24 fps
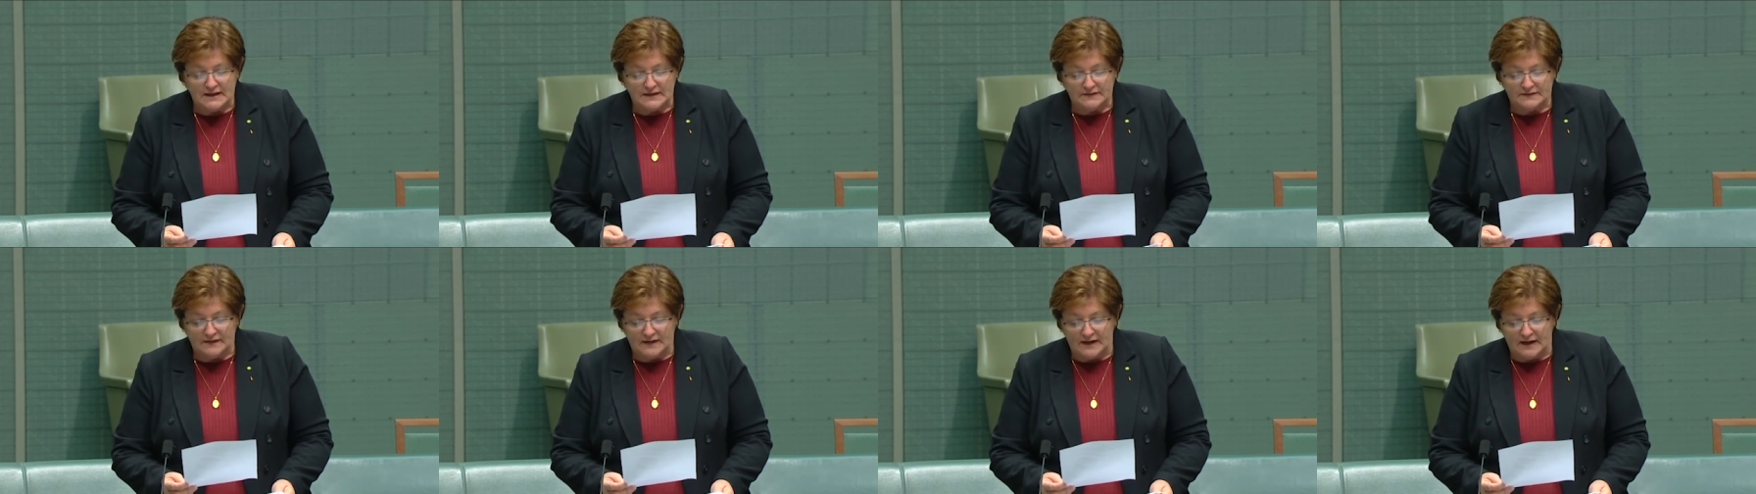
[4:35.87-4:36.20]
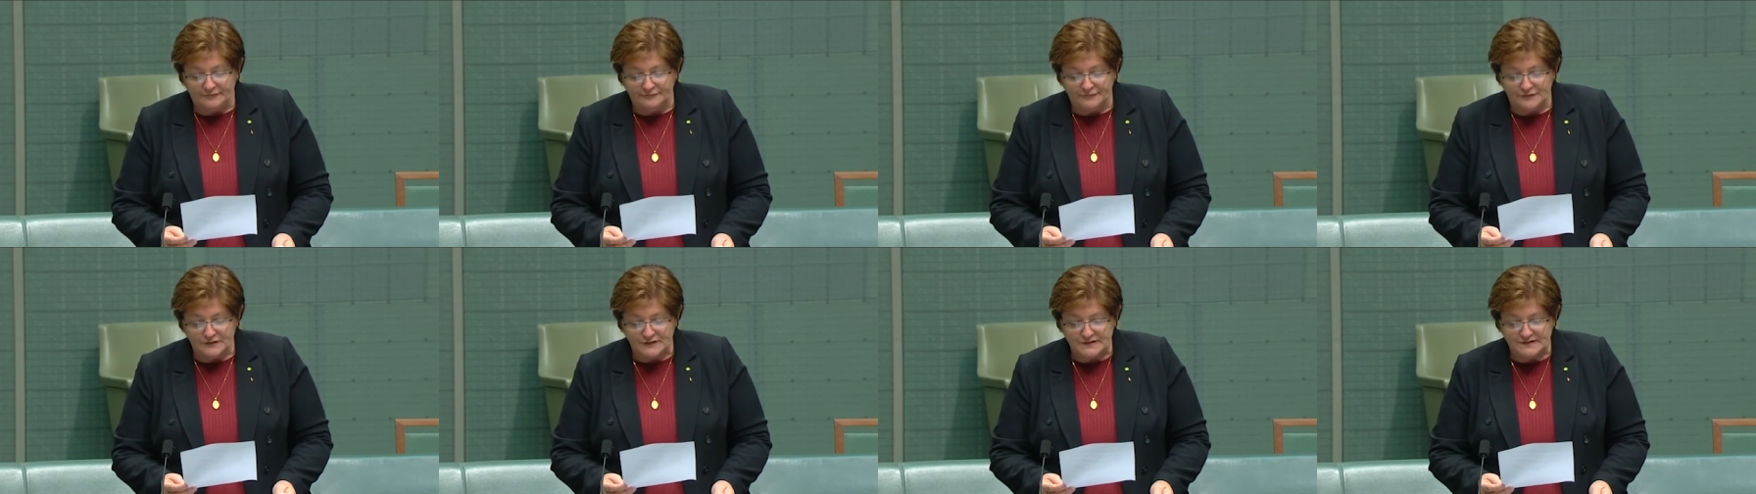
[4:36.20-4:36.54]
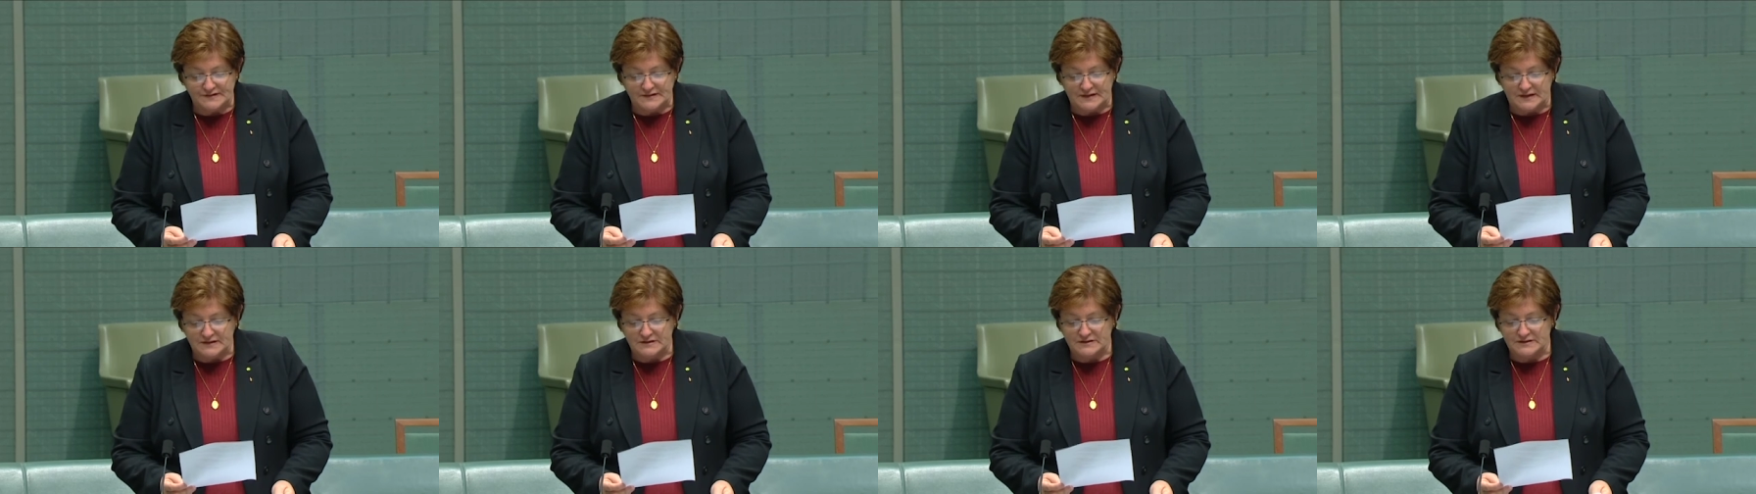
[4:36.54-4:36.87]
that our
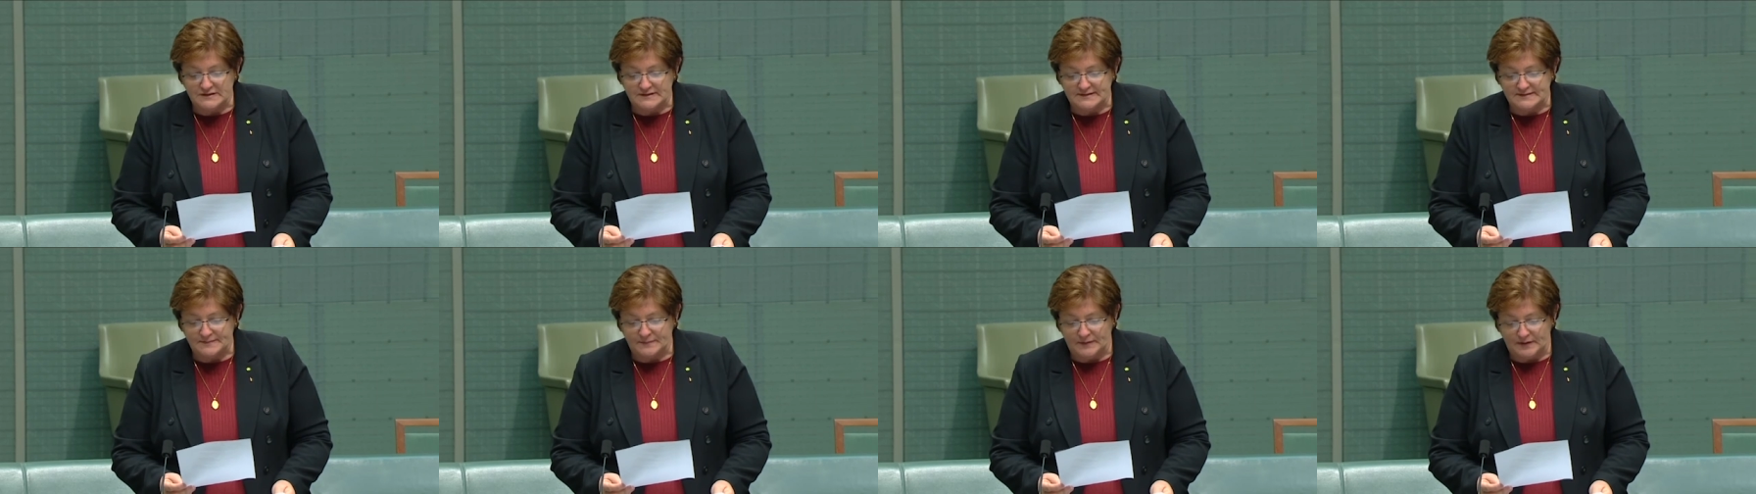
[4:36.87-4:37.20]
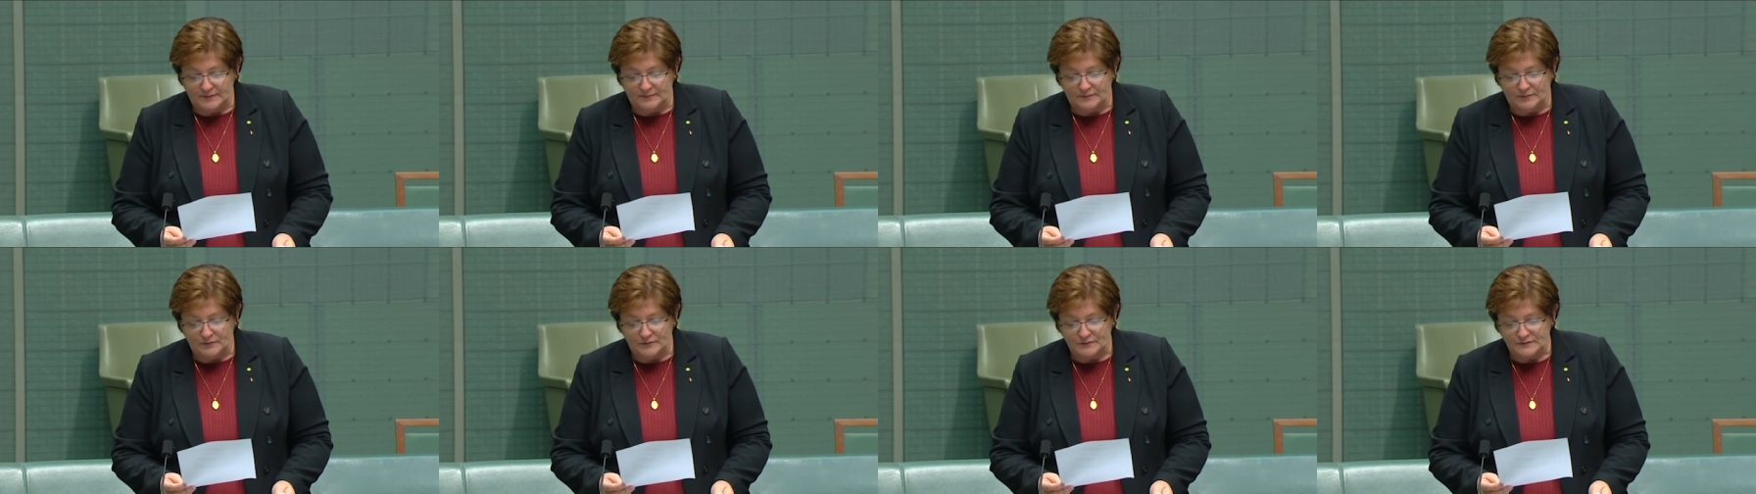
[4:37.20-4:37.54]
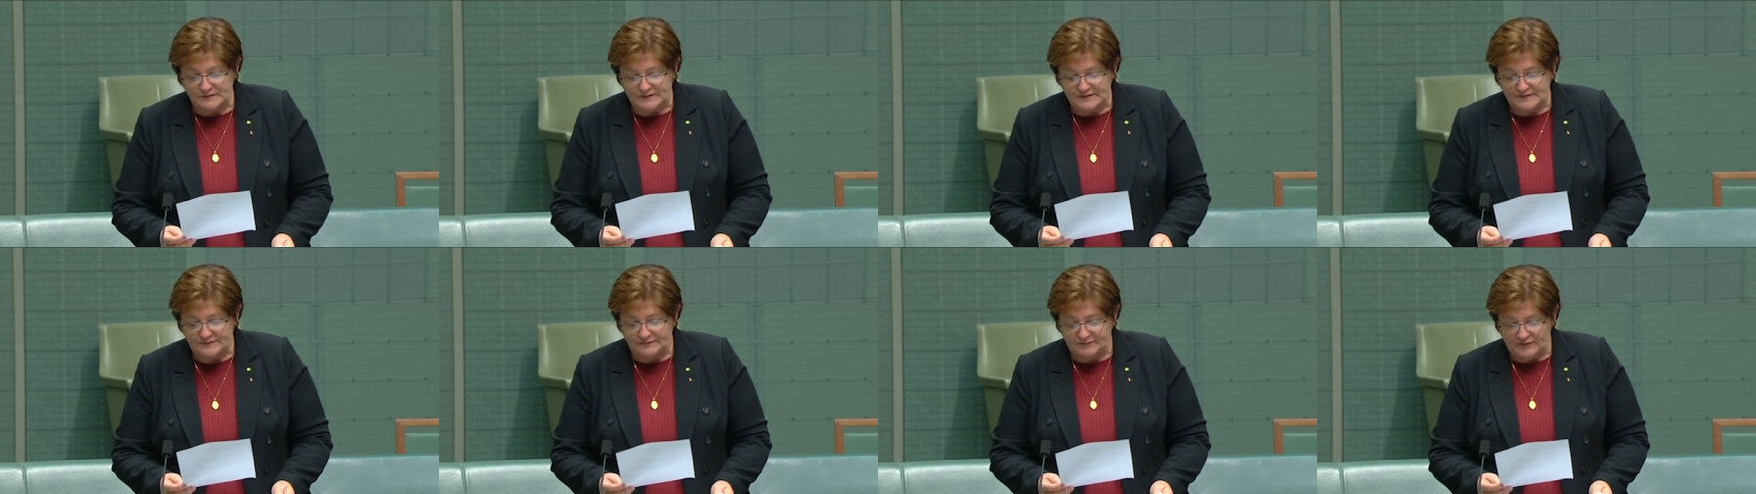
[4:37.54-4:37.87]
First Nations
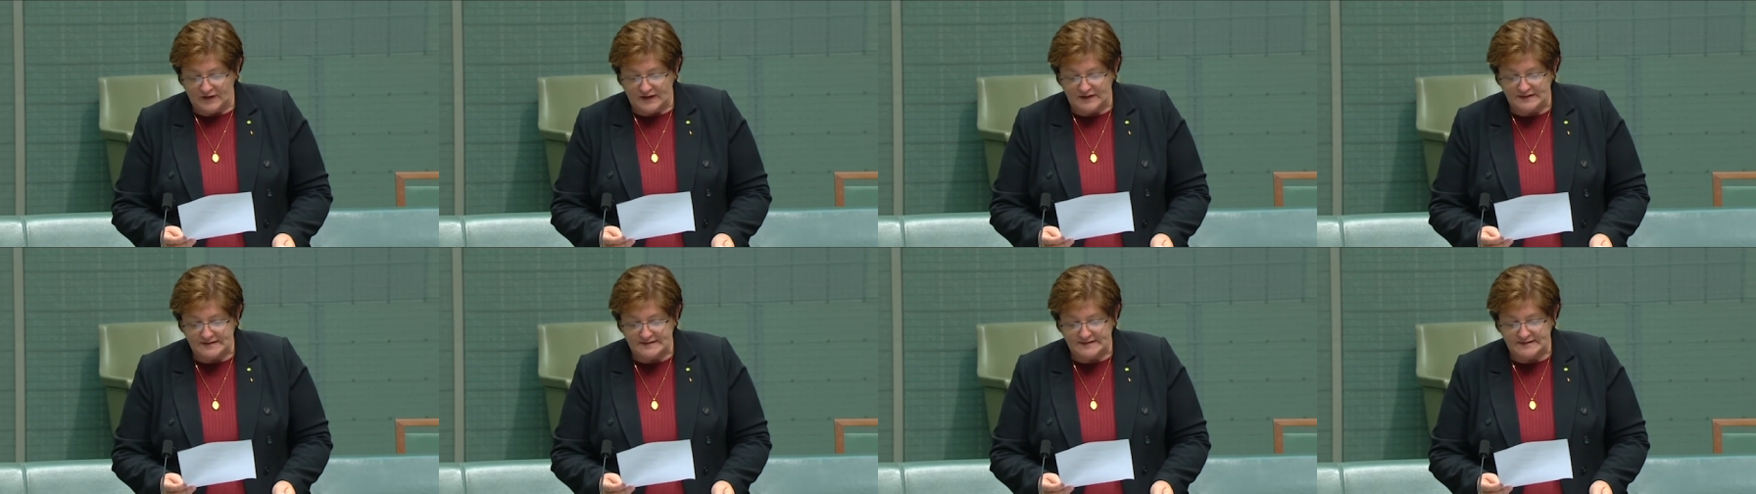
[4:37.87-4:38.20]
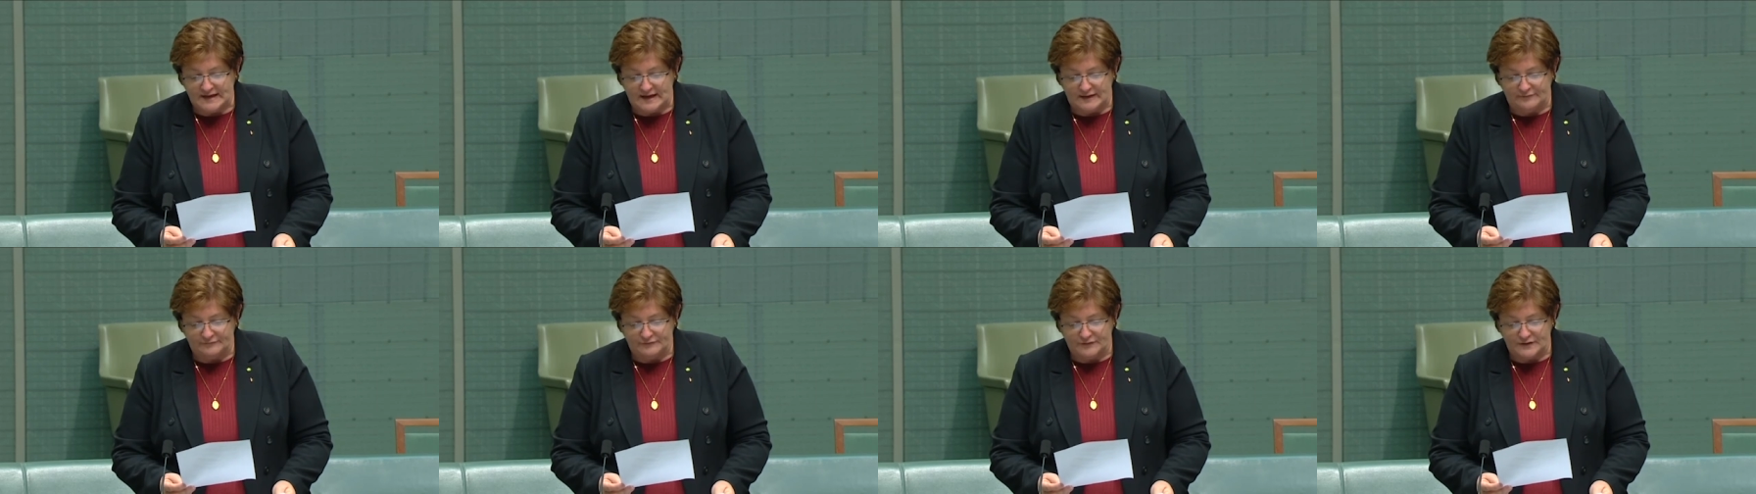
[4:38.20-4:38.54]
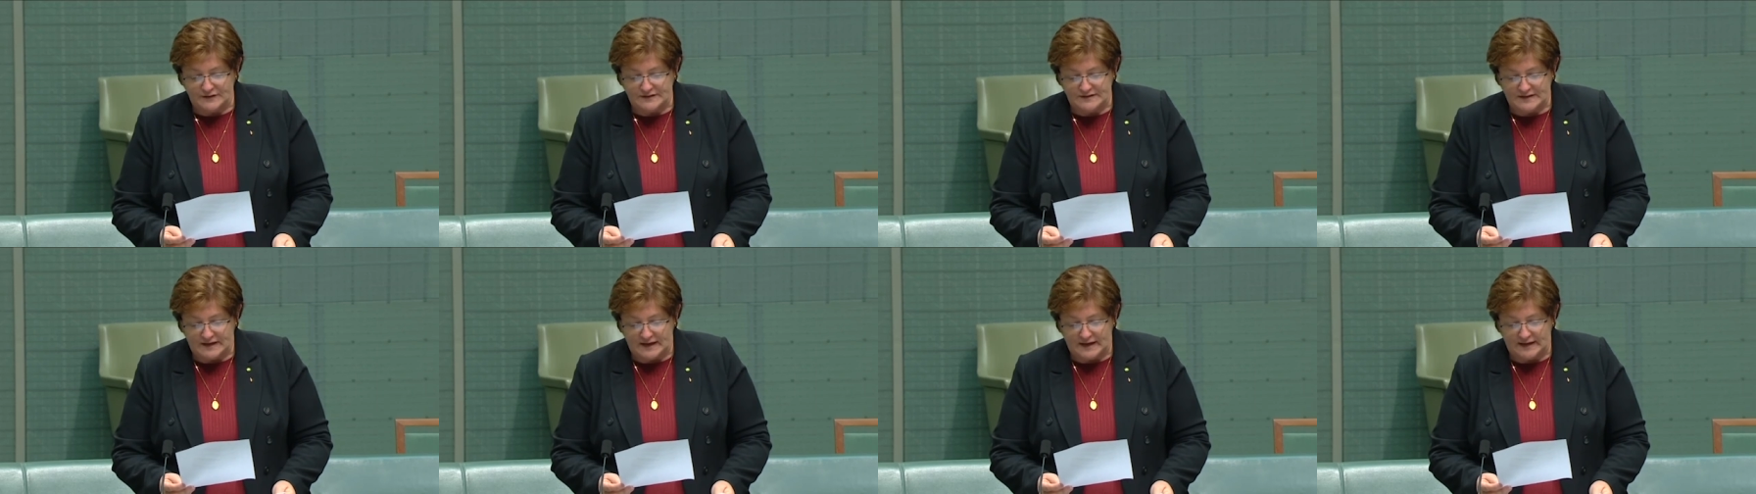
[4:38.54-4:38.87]
peoples face
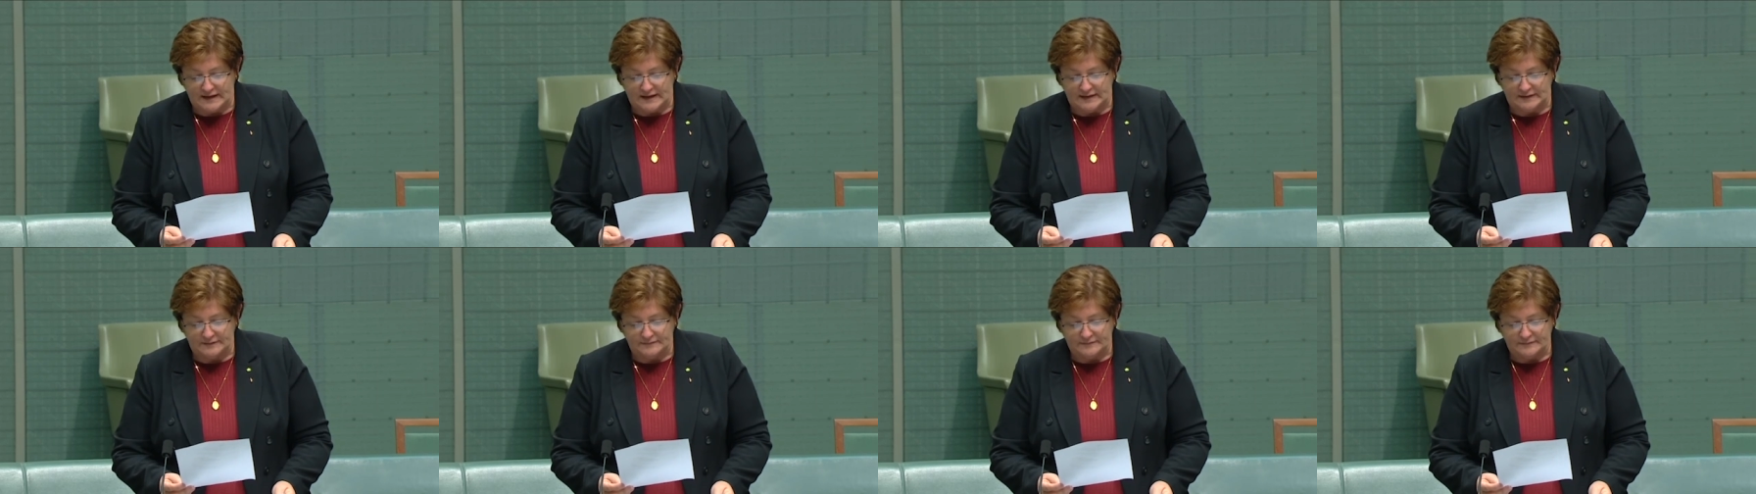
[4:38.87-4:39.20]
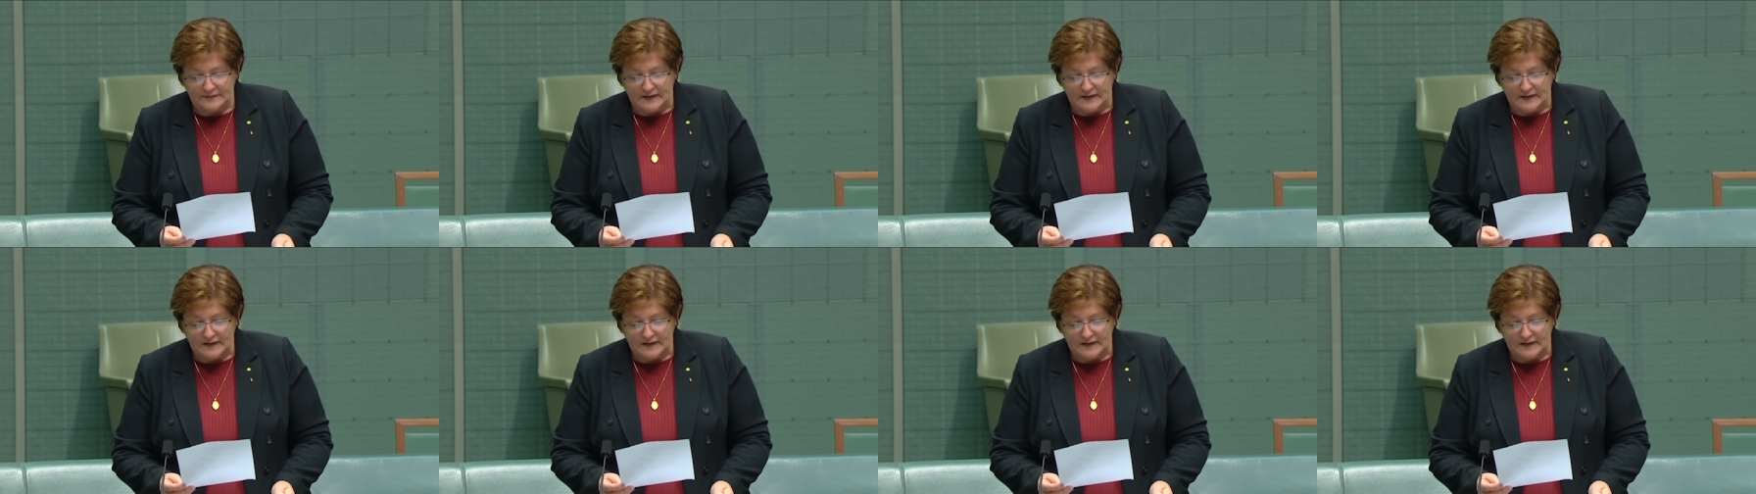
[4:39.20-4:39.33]
every day.